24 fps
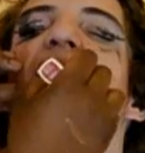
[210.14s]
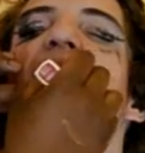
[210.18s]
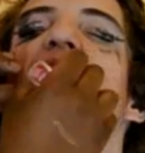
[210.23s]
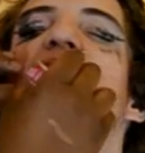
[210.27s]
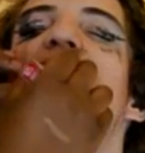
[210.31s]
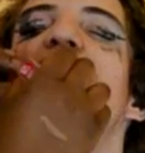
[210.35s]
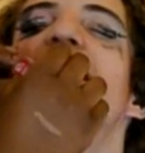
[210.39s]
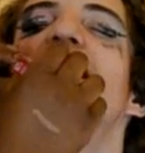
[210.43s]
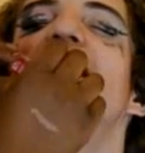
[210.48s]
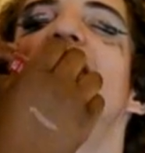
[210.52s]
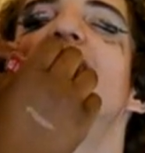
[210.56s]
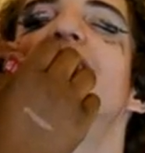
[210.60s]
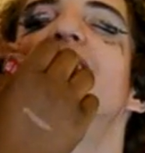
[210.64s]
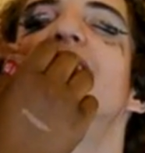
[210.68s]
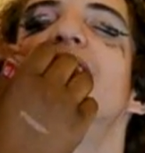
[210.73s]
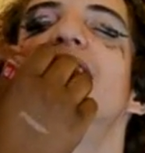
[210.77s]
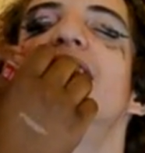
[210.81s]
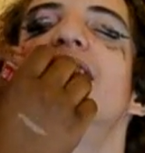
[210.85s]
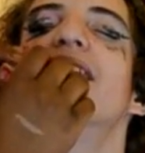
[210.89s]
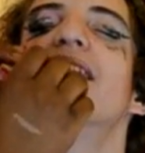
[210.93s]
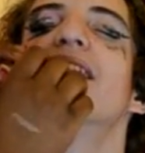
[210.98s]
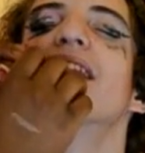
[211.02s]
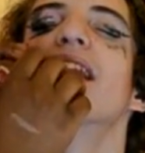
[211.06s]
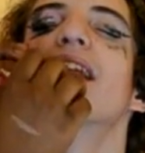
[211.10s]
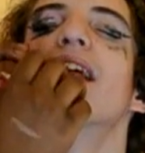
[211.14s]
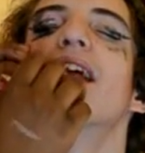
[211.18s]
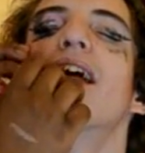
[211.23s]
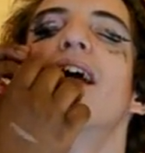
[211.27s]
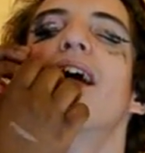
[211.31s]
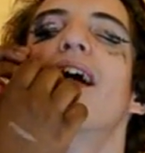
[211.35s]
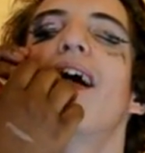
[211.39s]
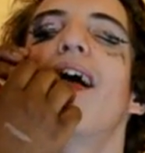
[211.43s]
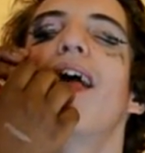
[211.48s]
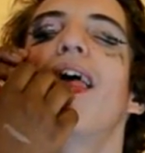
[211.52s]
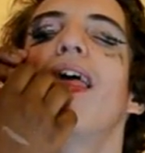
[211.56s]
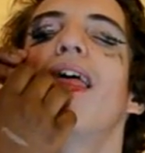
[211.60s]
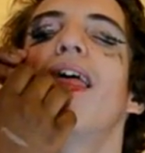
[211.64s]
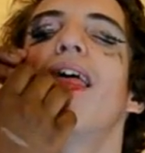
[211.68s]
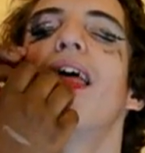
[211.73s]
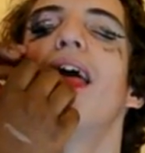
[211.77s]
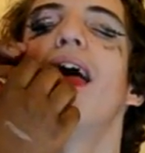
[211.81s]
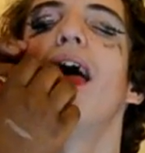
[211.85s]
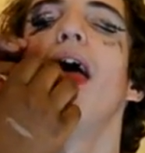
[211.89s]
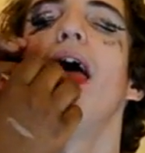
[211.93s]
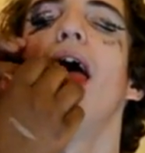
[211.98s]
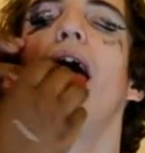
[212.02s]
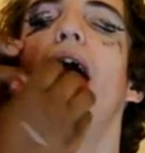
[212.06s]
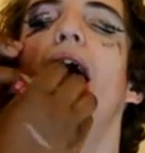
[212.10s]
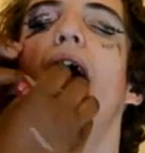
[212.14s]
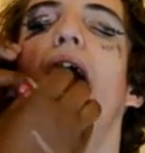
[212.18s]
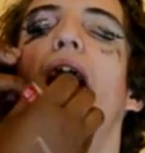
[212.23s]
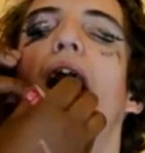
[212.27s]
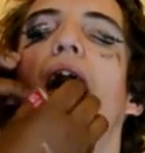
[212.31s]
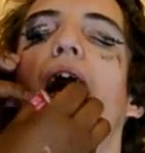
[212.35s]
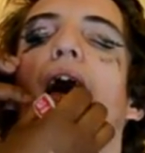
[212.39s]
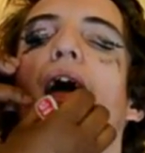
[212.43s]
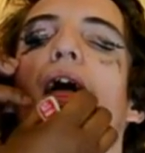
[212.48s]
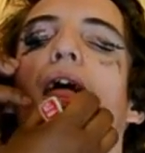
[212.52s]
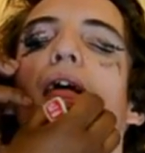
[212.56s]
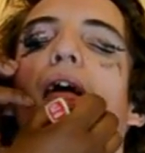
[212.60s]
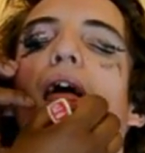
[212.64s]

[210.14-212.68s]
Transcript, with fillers: There you go. No teeth. Uh, uh,